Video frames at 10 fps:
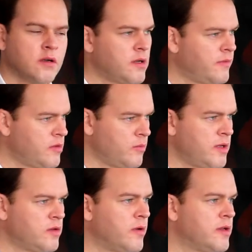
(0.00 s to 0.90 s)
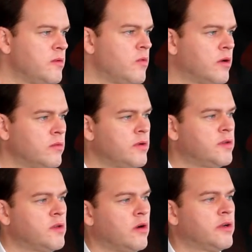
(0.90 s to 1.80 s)
WB21, we
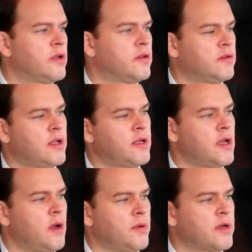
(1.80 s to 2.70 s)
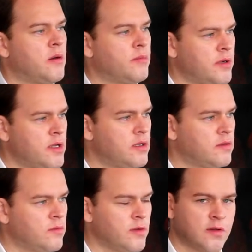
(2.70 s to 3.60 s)
started setting up a company
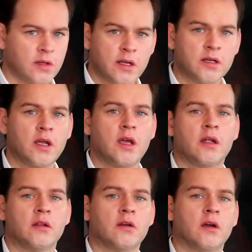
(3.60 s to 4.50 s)
in Switzerland and